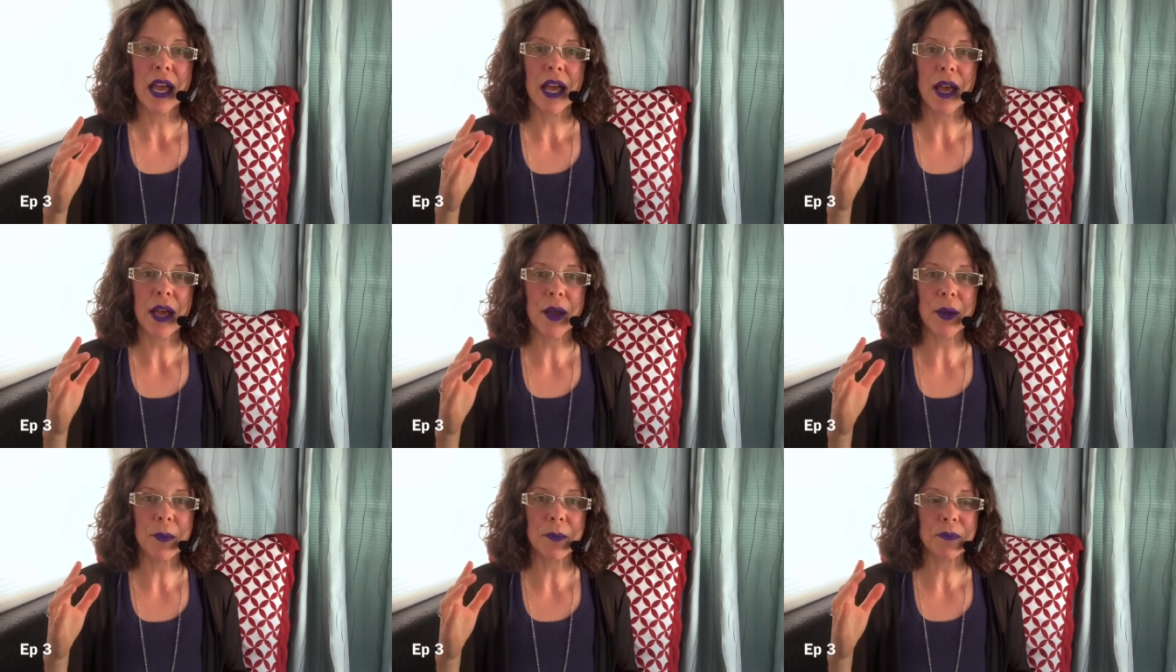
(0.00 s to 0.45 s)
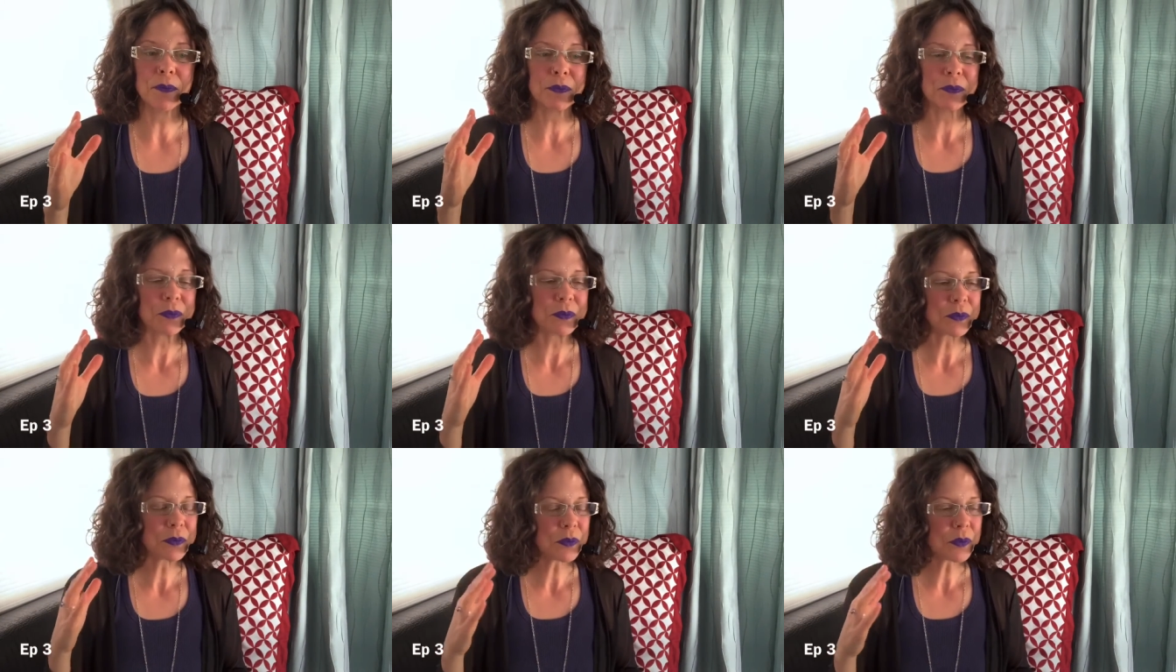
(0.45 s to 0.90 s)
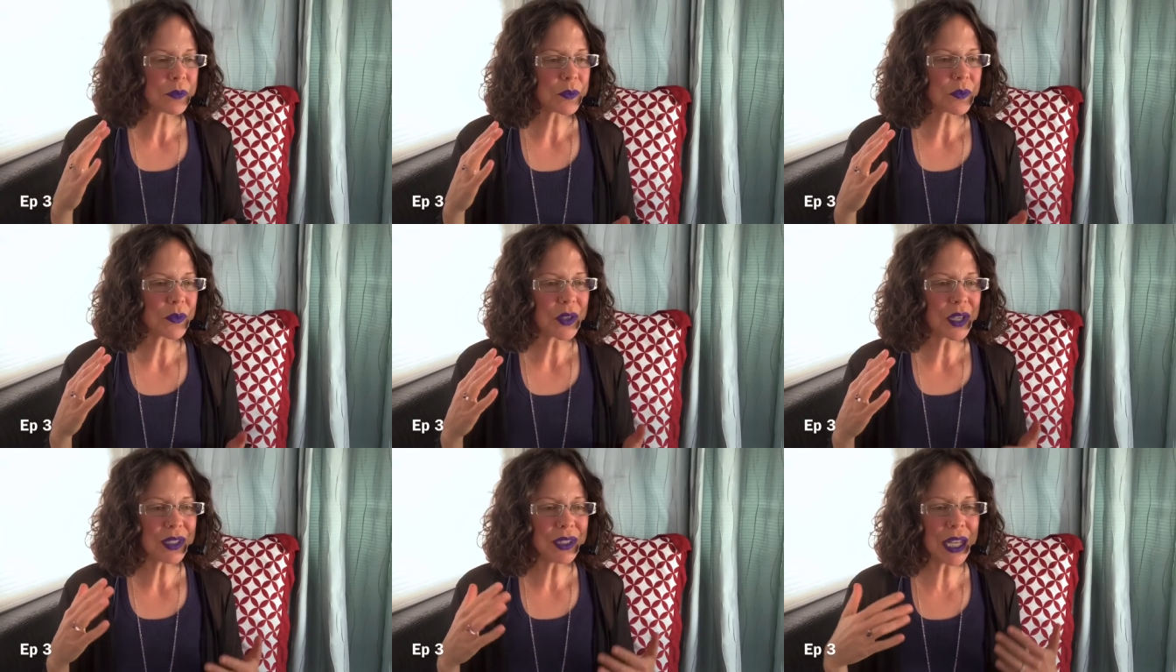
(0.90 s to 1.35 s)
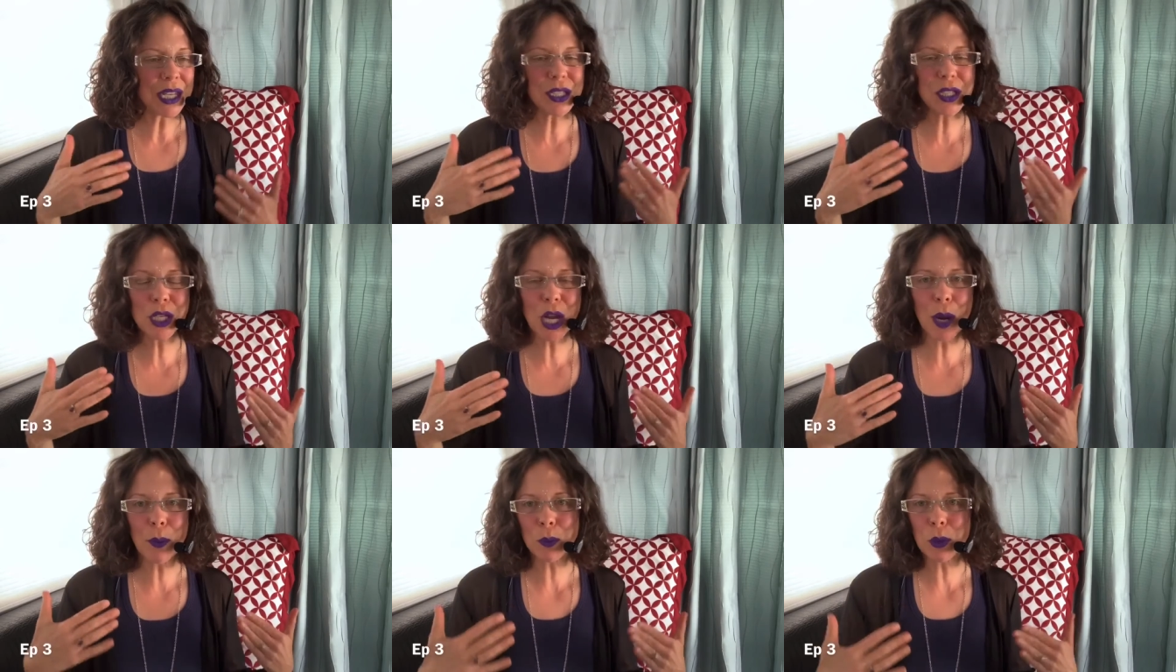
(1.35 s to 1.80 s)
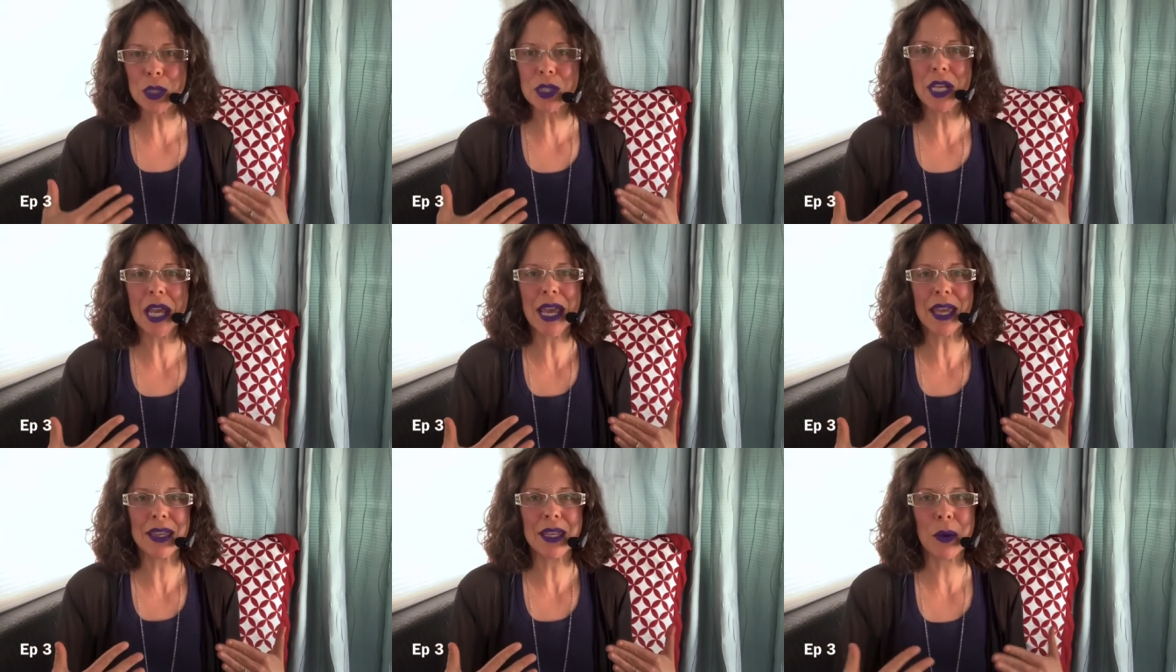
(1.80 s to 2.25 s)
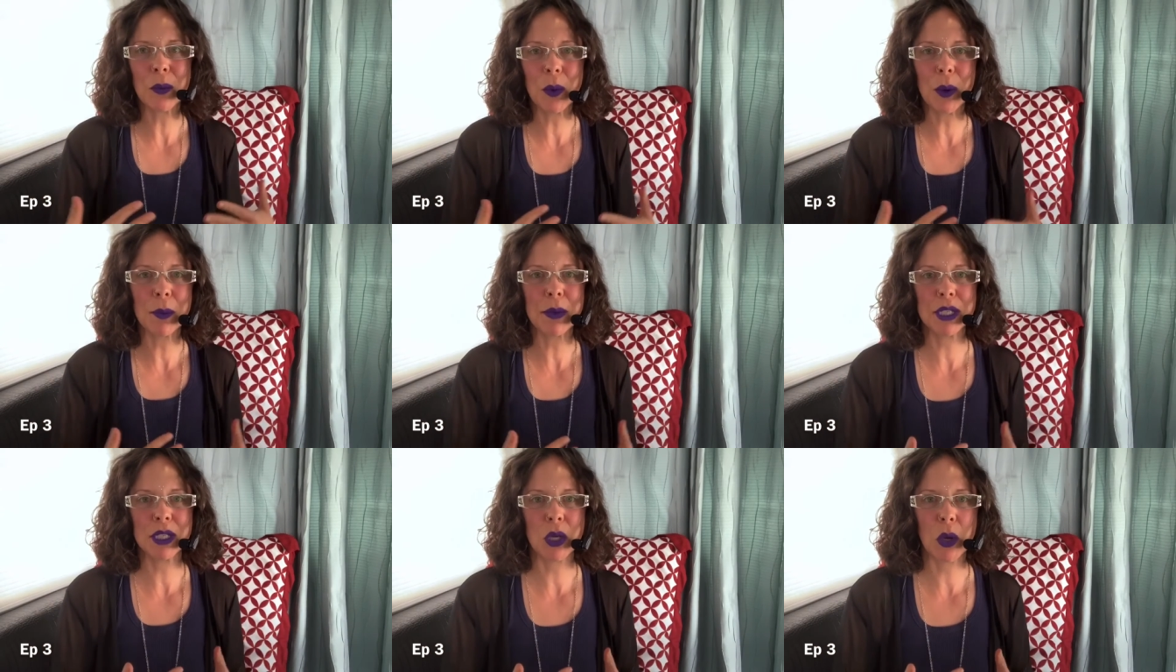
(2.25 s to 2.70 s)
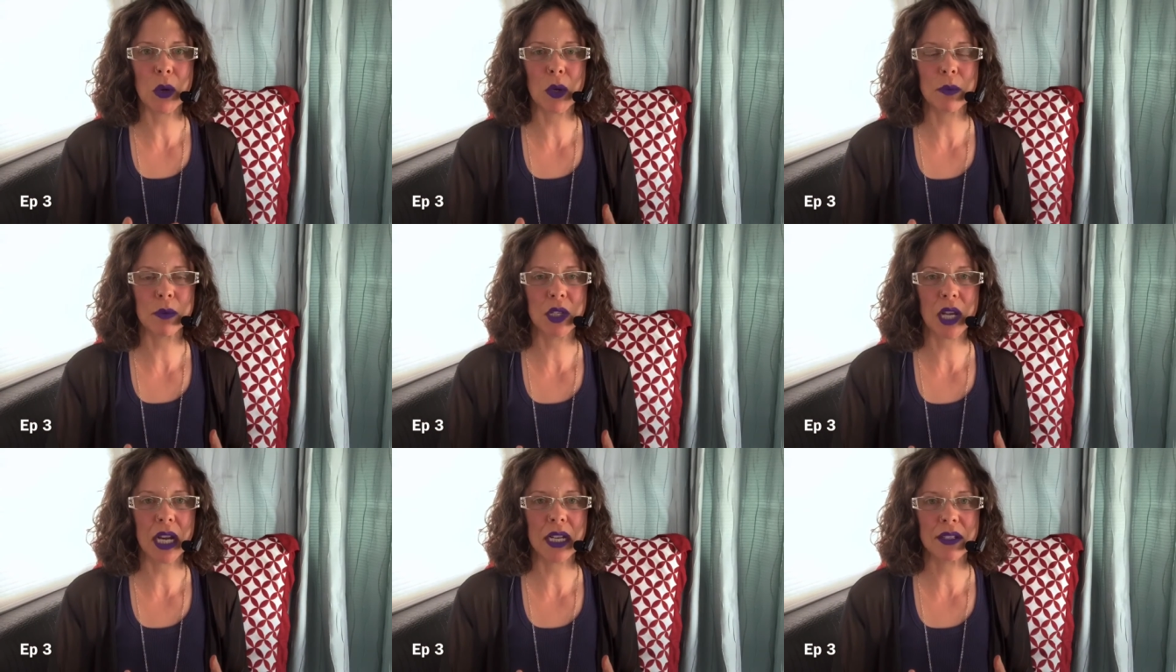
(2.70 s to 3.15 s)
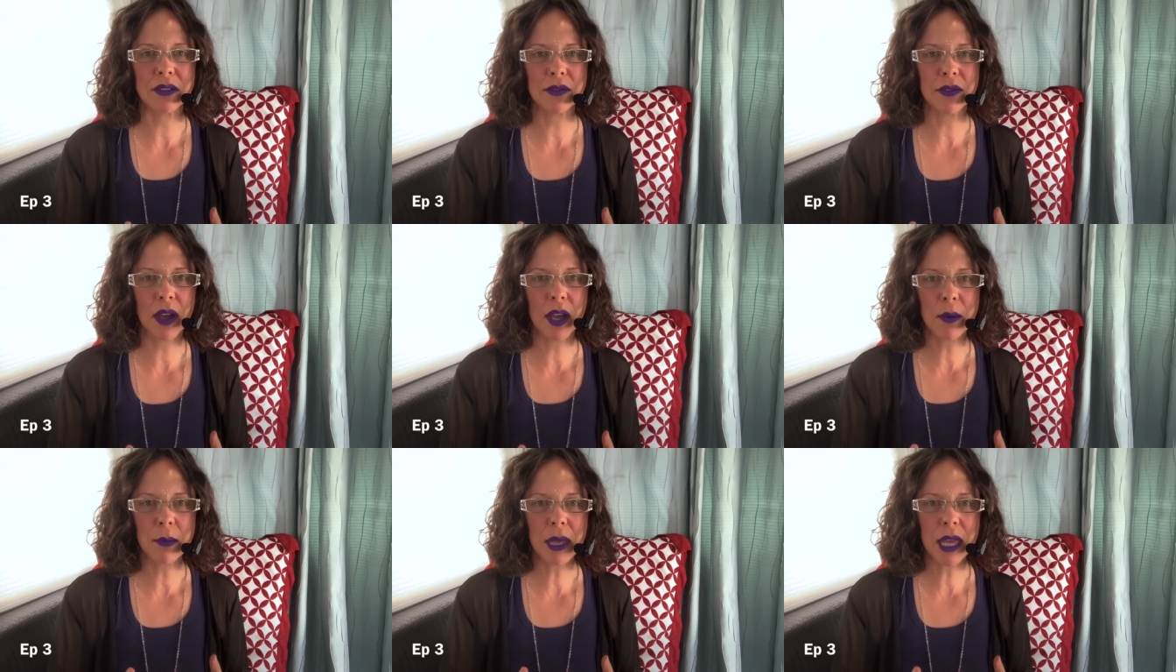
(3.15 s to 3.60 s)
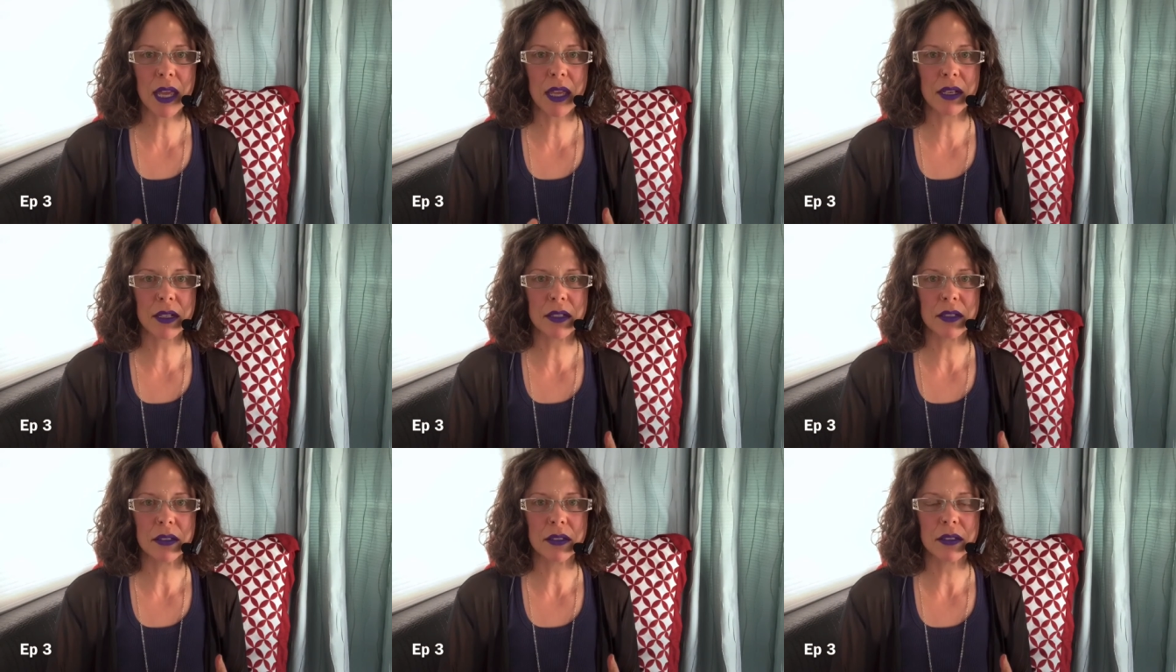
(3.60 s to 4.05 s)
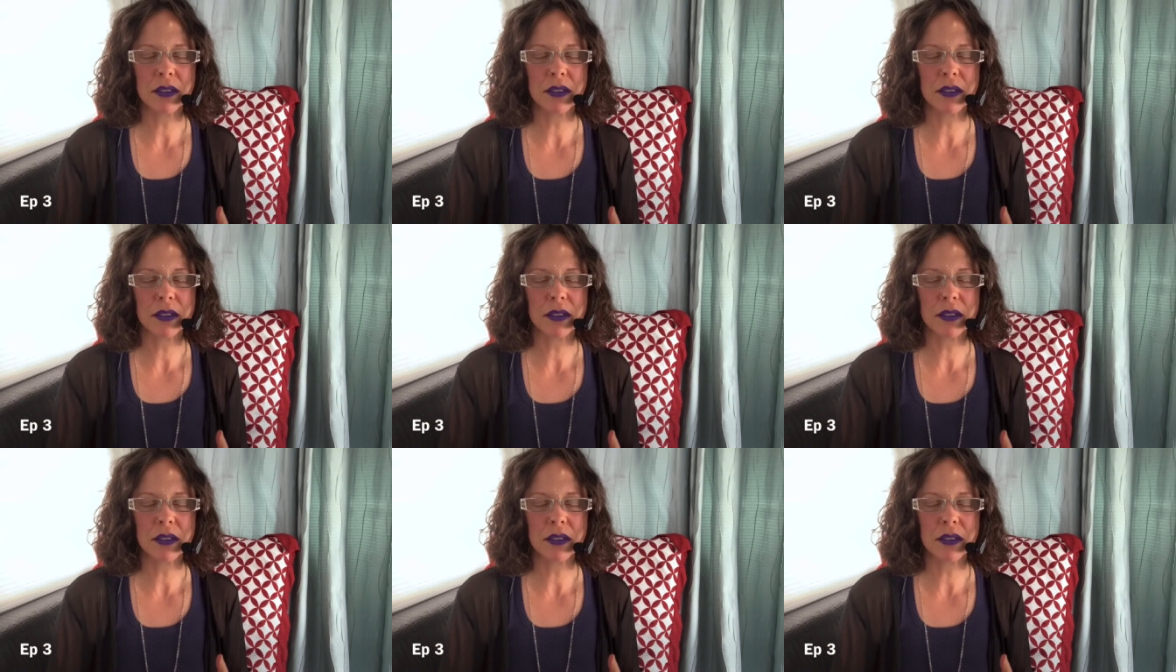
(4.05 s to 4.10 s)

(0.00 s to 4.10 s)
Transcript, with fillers: Um, let's not pretend that women don't objectify men.